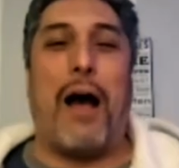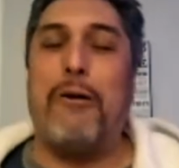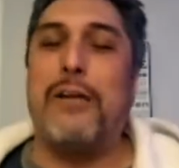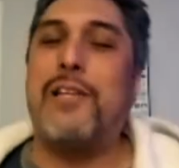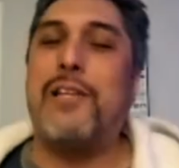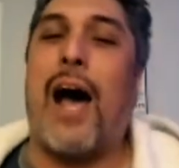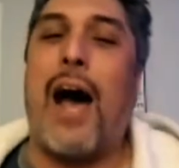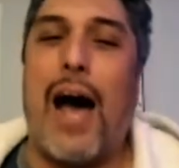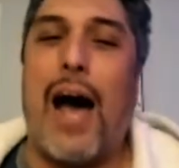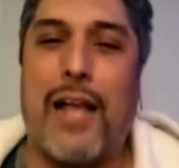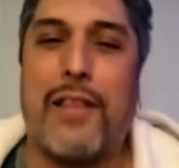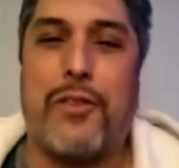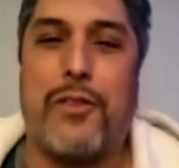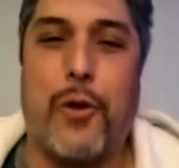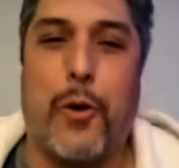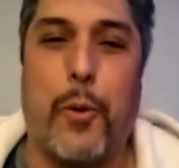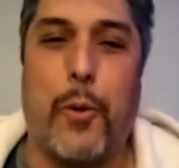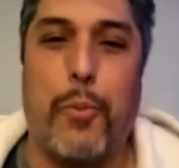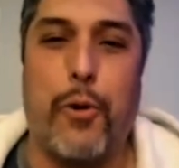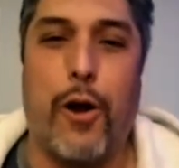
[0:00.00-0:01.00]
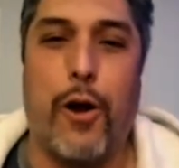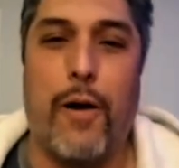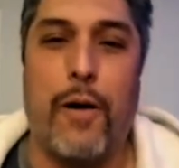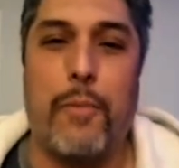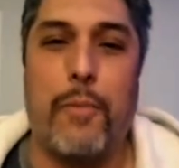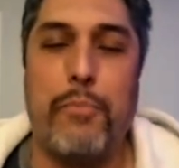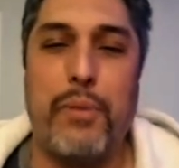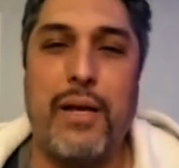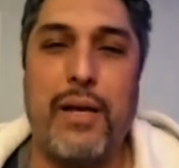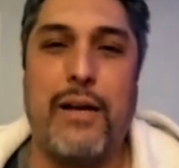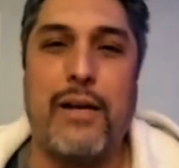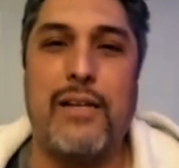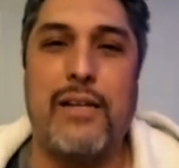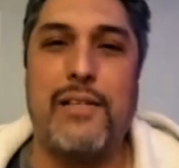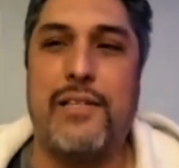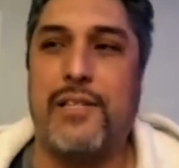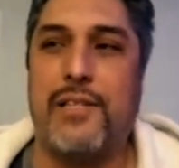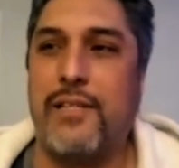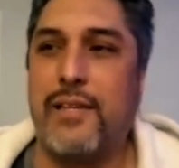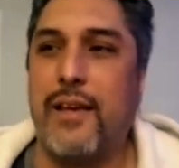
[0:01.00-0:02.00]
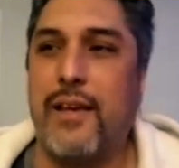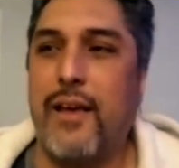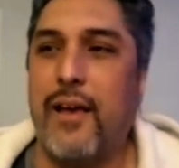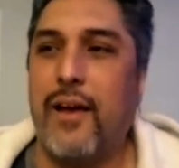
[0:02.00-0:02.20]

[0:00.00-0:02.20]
was hot though, bro, because